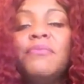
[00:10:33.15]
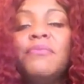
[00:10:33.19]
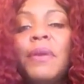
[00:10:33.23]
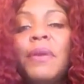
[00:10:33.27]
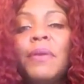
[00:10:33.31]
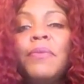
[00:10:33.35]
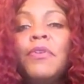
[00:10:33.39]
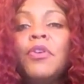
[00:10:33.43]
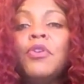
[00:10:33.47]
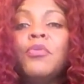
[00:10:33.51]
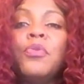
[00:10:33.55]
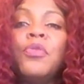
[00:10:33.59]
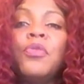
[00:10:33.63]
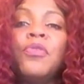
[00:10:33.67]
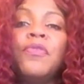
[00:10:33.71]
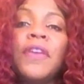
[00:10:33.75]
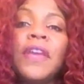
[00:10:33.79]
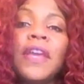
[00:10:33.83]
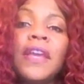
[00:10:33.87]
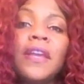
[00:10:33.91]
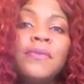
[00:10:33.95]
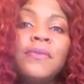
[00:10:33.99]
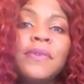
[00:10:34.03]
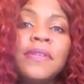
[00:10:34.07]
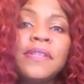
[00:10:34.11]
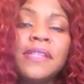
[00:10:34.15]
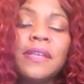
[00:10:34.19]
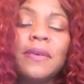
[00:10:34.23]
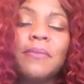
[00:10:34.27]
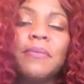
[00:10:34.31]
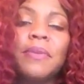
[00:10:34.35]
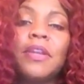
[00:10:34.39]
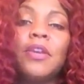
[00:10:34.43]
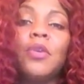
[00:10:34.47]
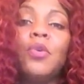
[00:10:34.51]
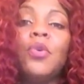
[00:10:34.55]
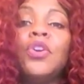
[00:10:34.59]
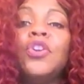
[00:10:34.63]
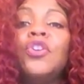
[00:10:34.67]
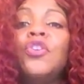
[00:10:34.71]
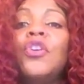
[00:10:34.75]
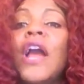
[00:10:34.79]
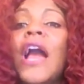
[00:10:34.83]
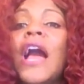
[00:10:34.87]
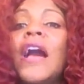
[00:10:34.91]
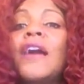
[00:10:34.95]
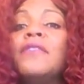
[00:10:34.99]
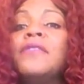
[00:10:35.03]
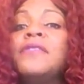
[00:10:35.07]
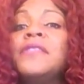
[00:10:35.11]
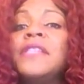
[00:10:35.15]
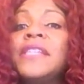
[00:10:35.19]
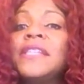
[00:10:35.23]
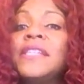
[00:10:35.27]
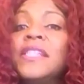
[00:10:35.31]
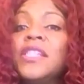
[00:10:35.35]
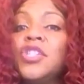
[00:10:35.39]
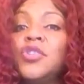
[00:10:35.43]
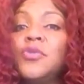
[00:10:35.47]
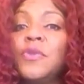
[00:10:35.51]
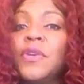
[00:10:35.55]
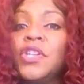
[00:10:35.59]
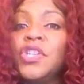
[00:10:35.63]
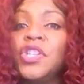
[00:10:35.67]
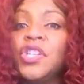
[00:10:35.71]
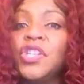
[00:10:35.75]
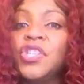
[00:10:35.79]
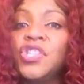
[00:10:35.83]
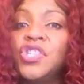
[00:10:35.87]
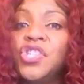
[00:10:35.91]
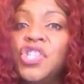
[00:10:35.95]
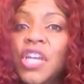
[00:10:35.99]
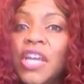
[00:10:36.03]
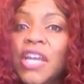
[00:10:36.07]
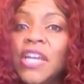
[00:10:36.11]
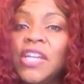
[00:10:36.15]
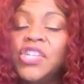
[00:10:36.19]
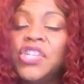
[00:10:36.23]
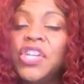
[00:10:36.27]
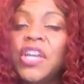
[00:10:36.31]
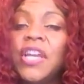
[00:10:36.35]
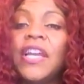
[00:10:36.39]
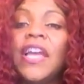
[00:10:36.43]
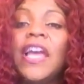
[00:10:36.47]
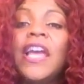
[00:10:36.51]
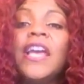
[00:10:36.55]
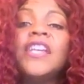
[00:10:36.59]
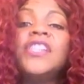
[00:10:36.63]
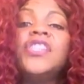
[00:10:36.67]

maybe you're moving in with somebody or your housing situation is changing.